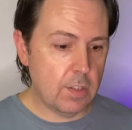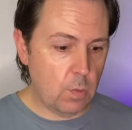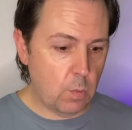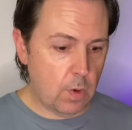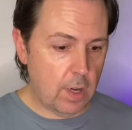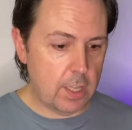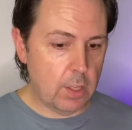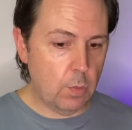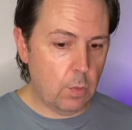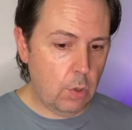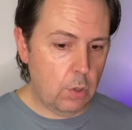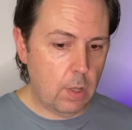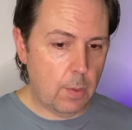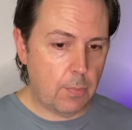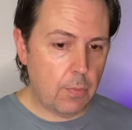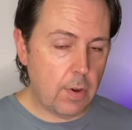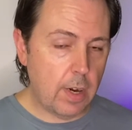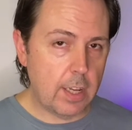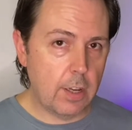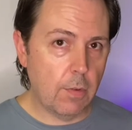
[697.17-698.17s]
And while you all
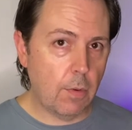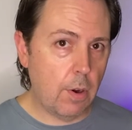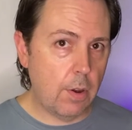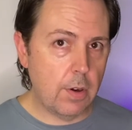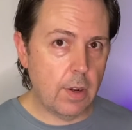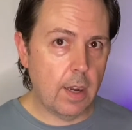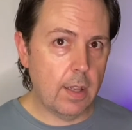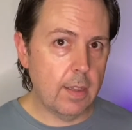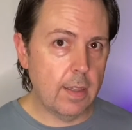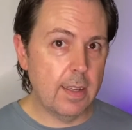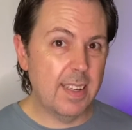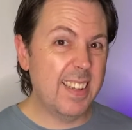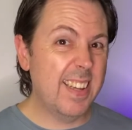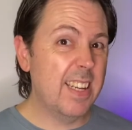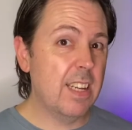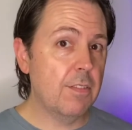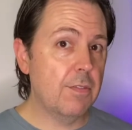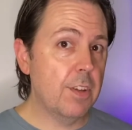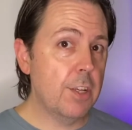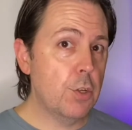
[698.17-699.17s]
operate your own island
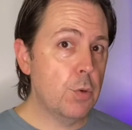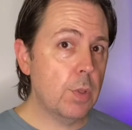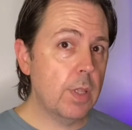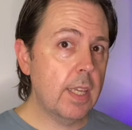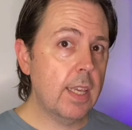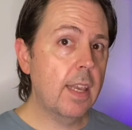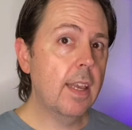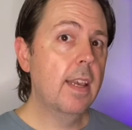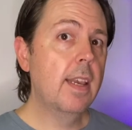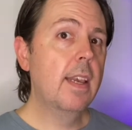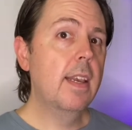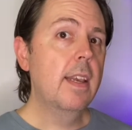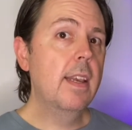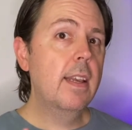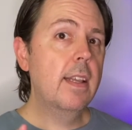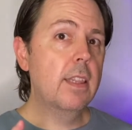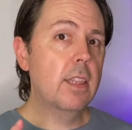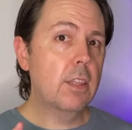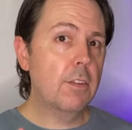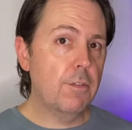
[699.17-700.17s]
individually,
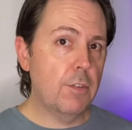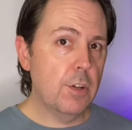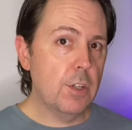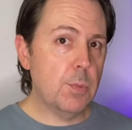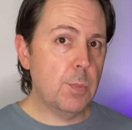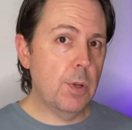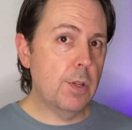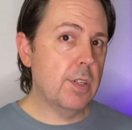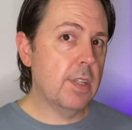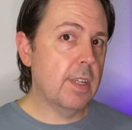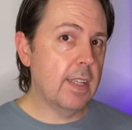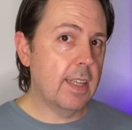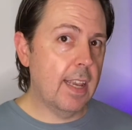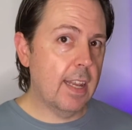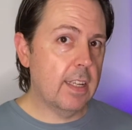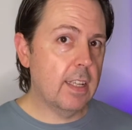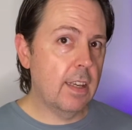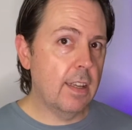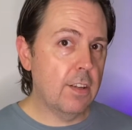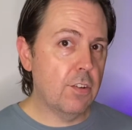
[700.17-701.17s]
the first person to
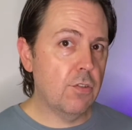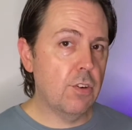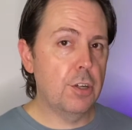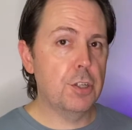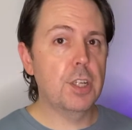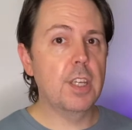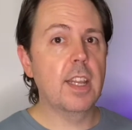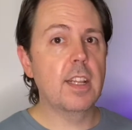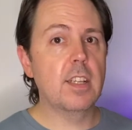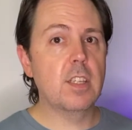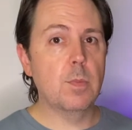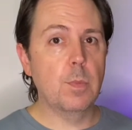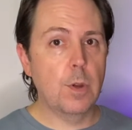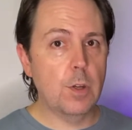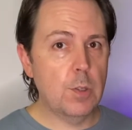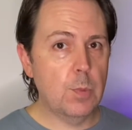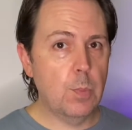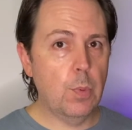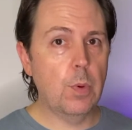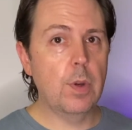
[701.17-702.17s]
get to each treasure gets the
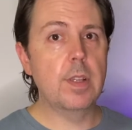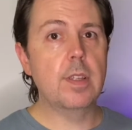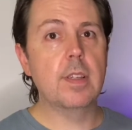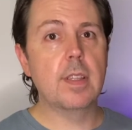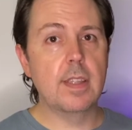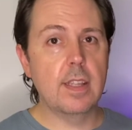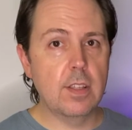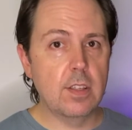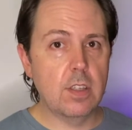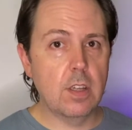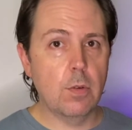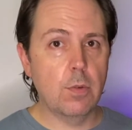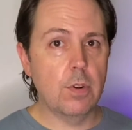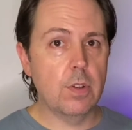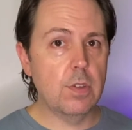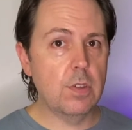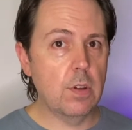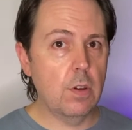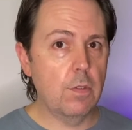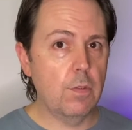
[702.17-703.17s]
most points, and then so on and
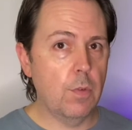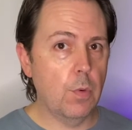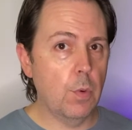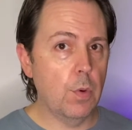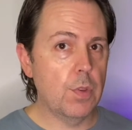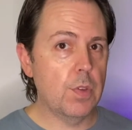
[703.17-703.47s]
so forth.